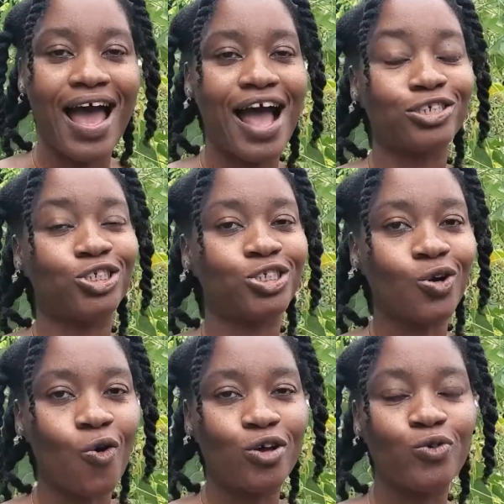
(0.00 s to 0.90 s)
And
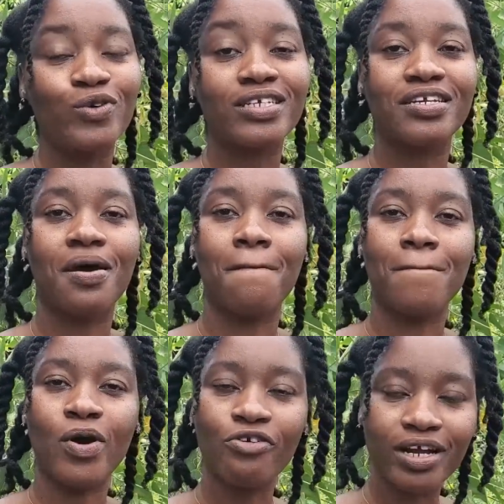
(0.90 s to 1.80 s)
so using the
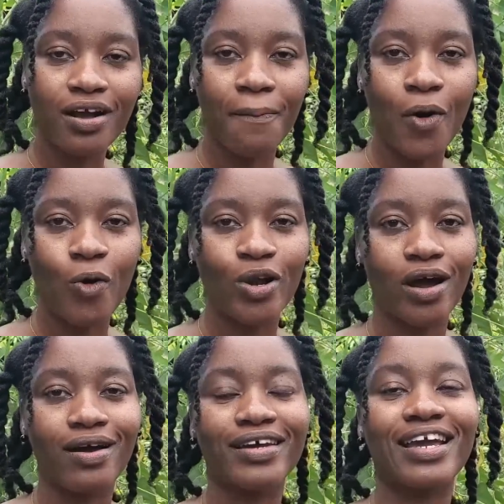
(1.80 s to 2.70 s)
moringa
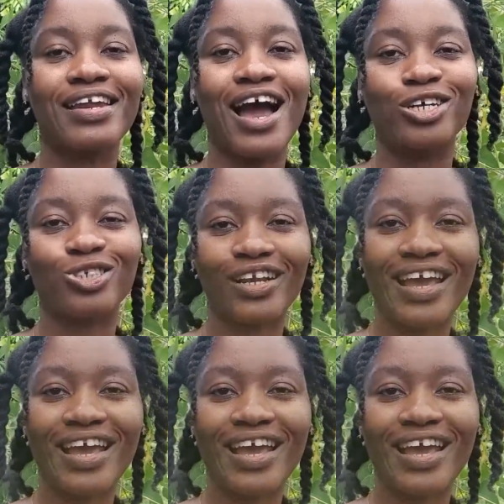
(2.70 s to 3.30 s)
powder can actually